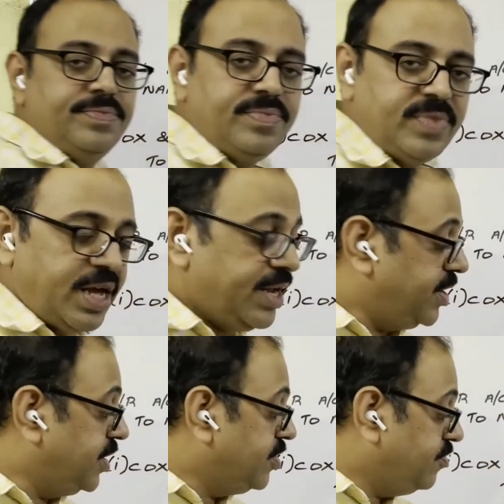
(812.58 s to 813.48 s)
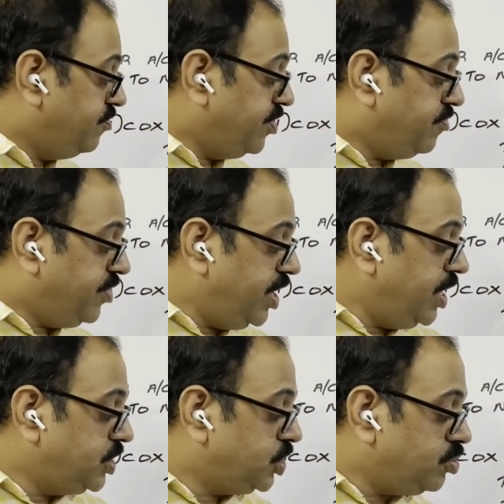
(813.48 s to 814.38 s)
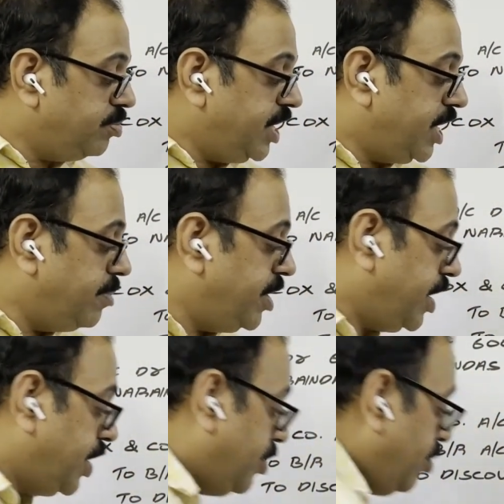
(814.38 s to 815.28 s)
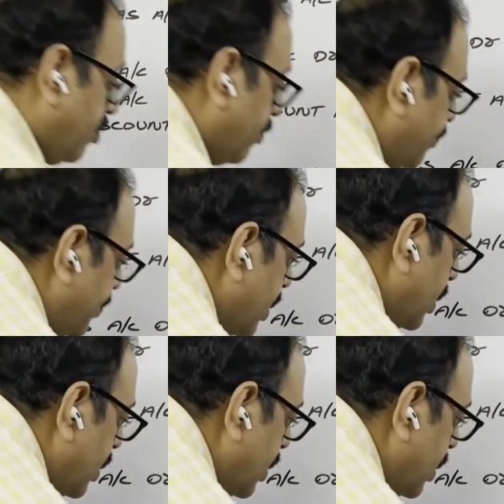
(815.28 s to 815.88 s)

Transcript: Then 50 is to be debited, no?